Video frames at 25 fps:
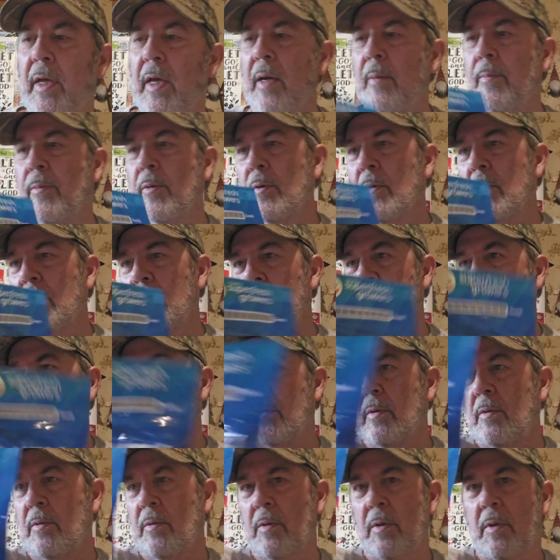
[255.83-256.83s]
apples.
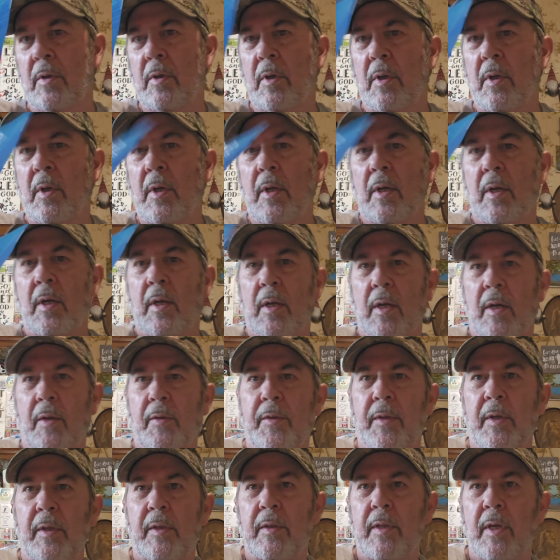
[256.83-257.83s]
I
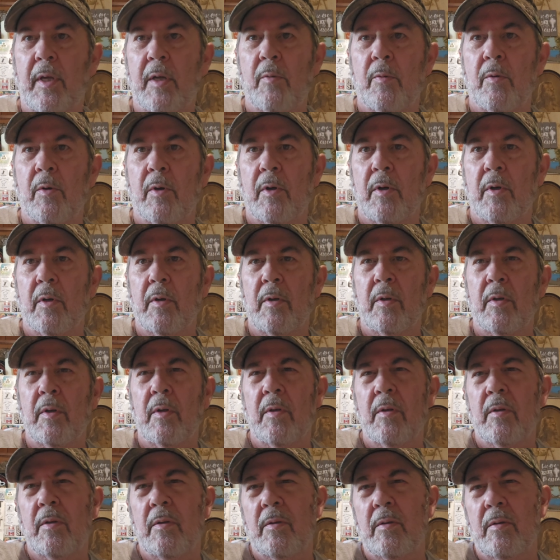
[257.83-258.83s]
think they were
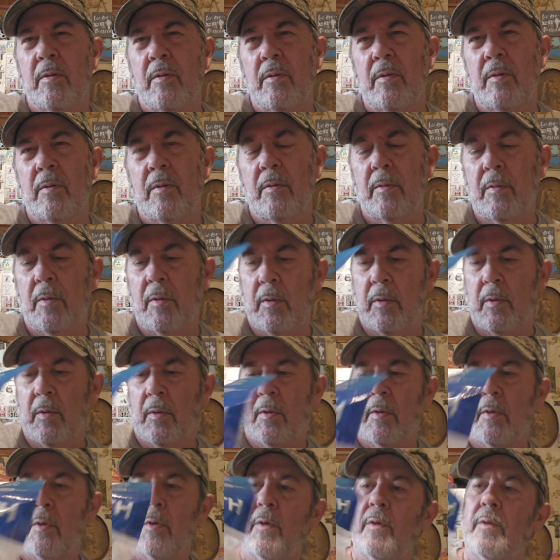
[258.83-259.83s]

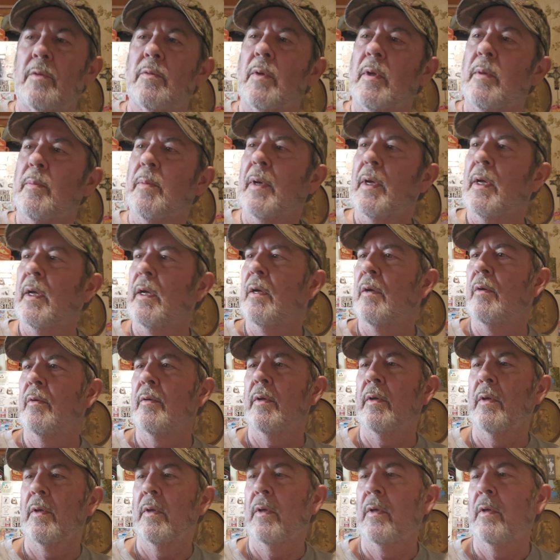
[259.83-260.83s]
3
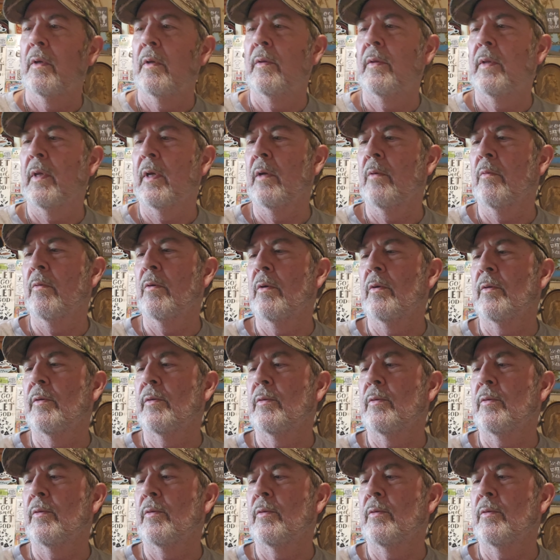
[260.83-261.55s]
pound. They were